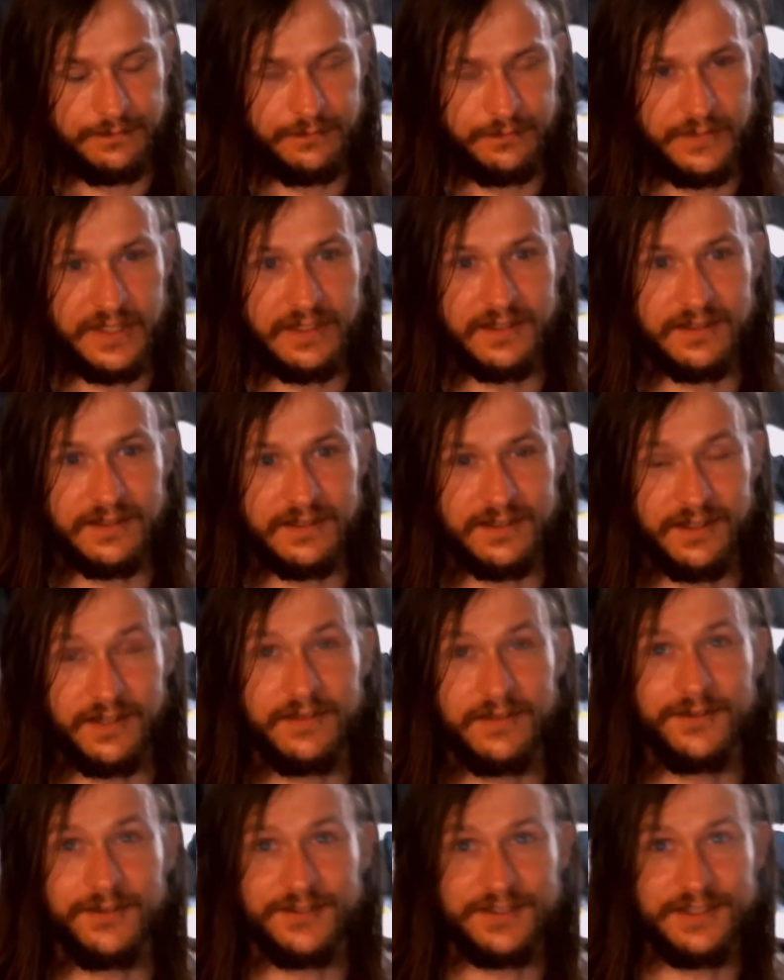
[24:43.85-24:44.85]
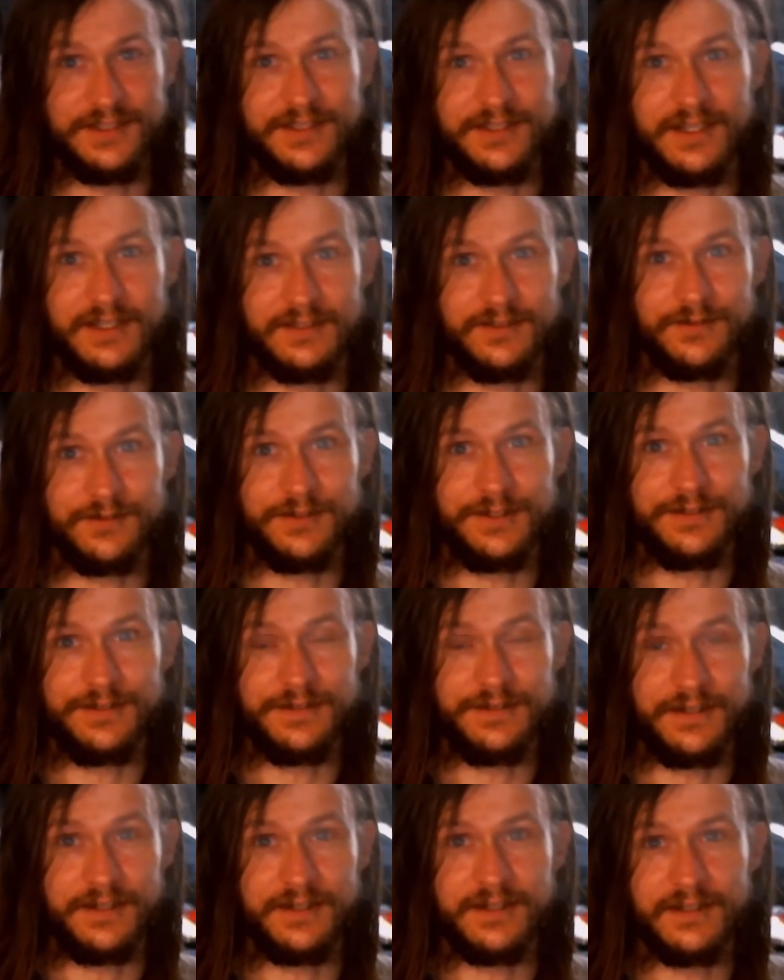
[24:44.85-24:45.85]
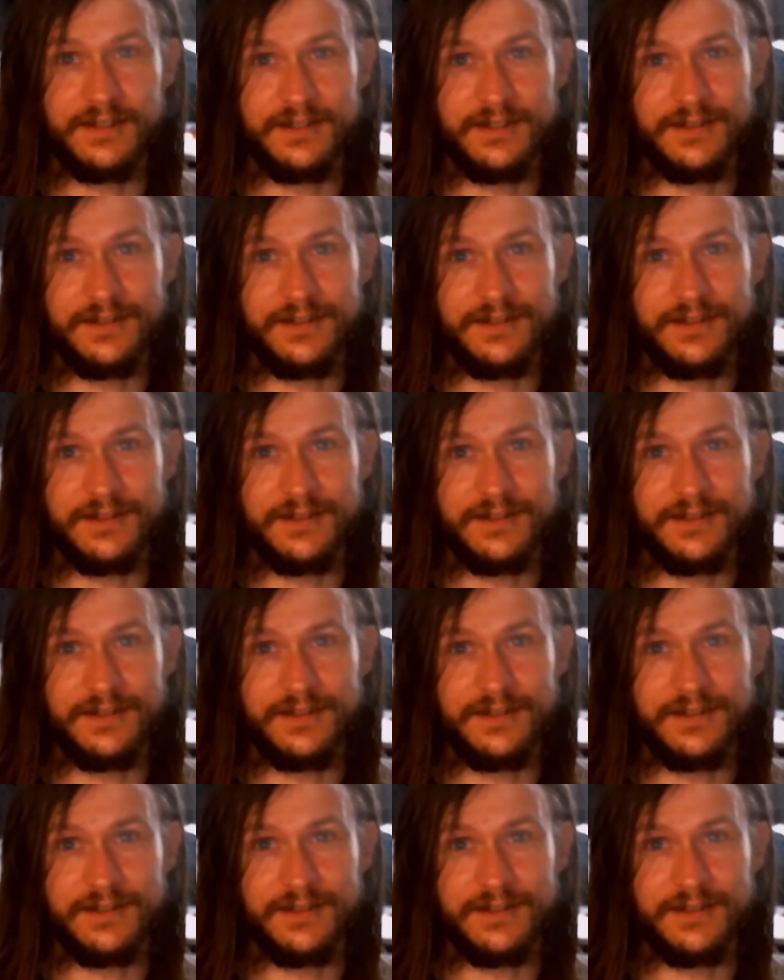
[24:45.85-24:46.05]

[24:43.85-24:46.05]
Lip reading: because then they'll see like the real thing.